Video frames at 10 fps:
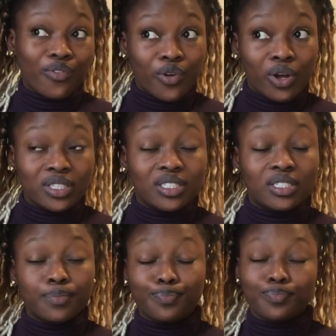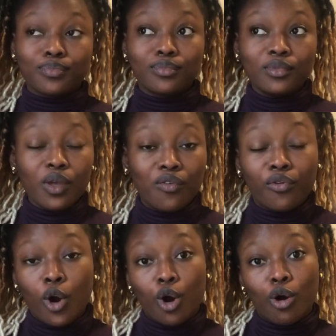funds
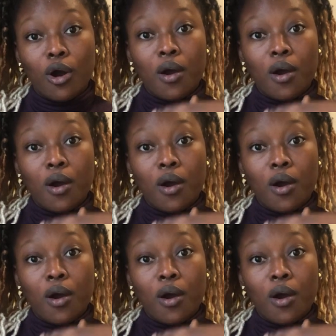for